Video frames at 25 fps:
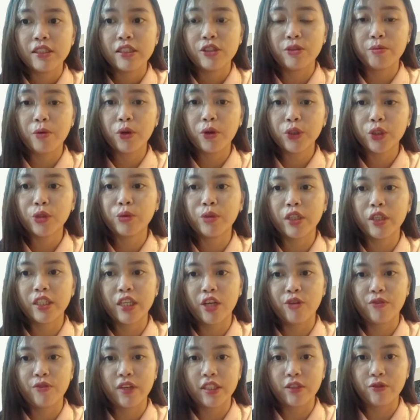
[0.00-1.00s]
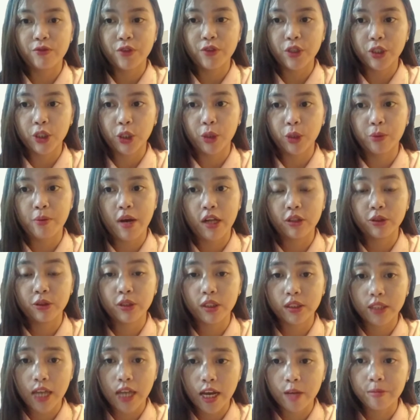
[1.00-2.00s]
Suppose you were given the future
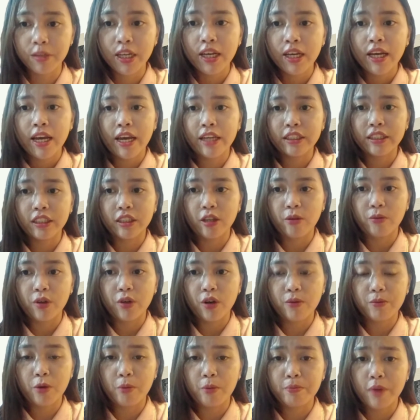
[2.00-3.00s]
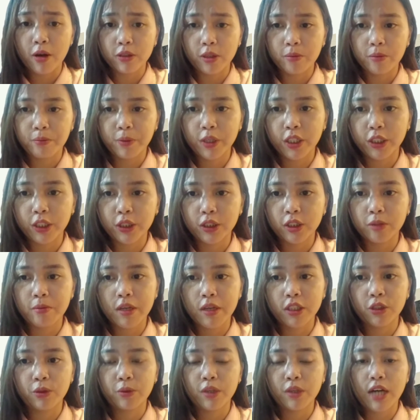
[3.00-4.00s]
value, the time, and the number of compounding periods,
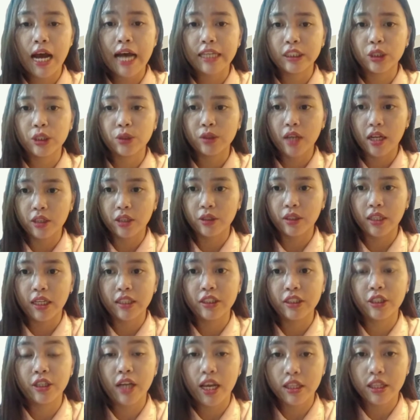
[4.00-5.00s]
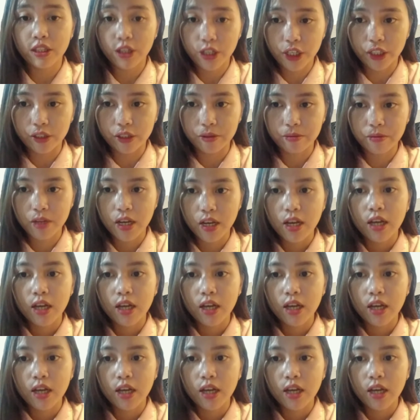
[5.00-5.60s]
but you were asked to calculate the rate earned.